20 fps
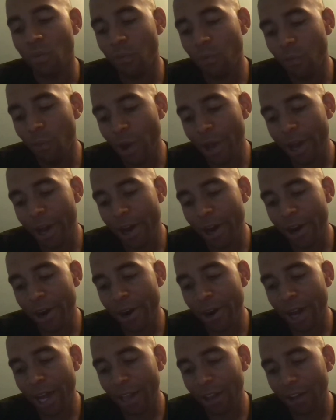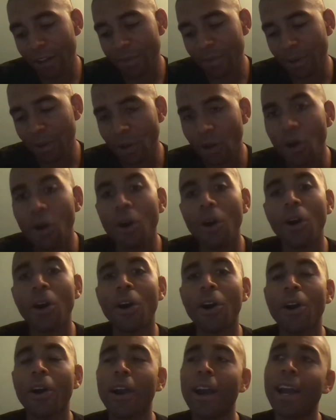where I lost my
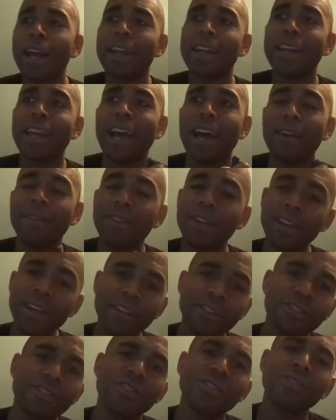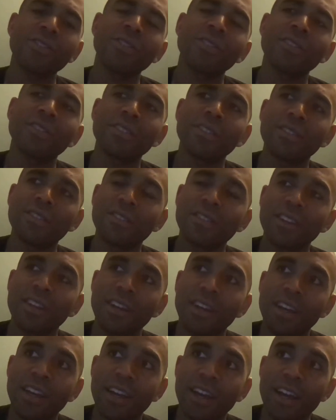car, I didn't have insurance,
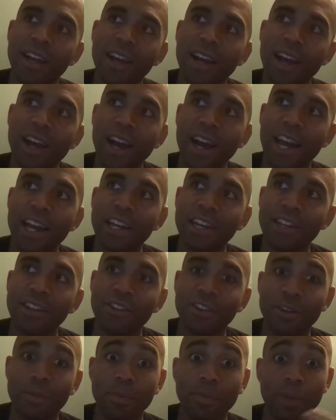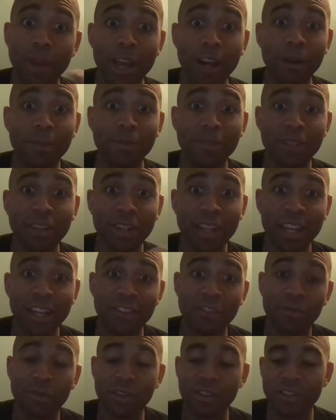I declared bankruptcy at the age
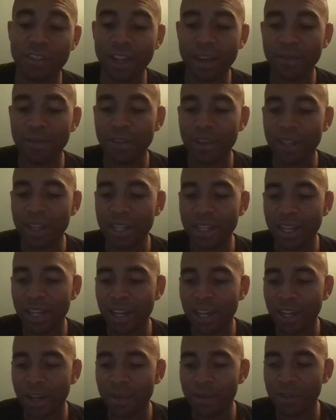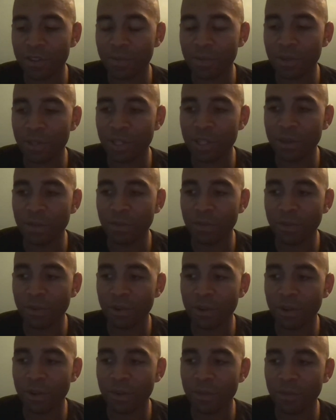of 27. There was a period
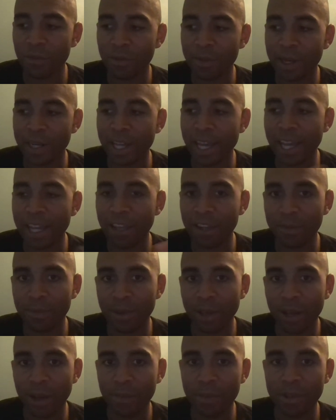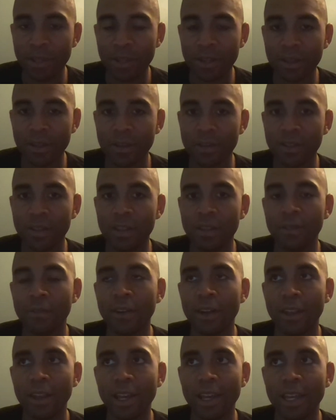from when my dad kicked me out because he
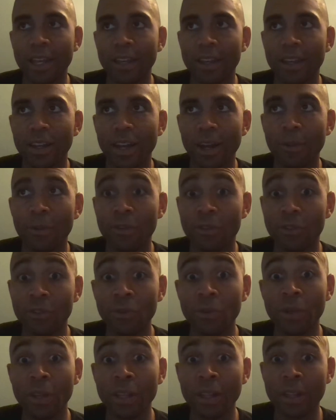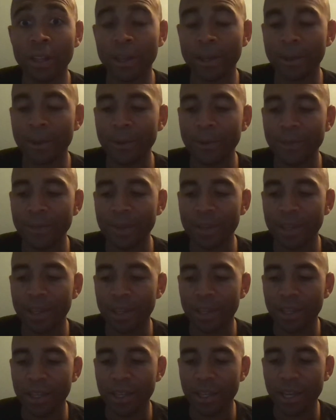felt like I wasn't doing anything,
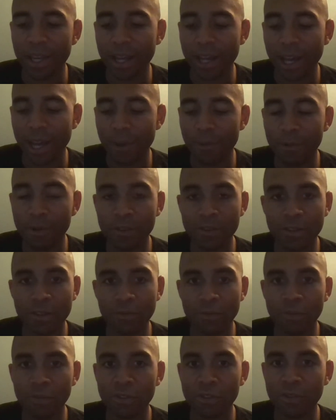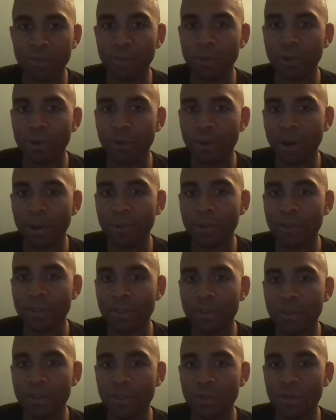I wasn't, well, there's a point where I
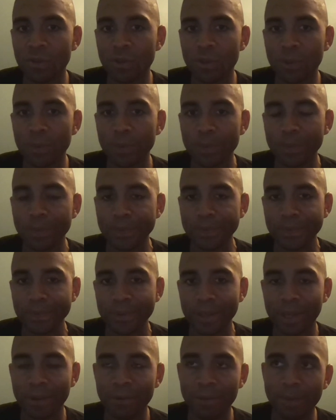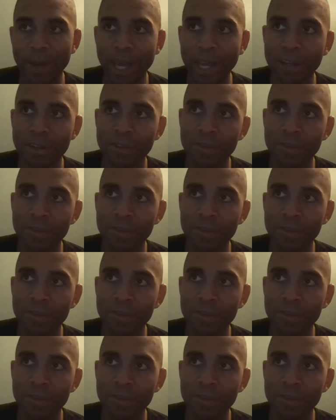wasn't in school and I went back into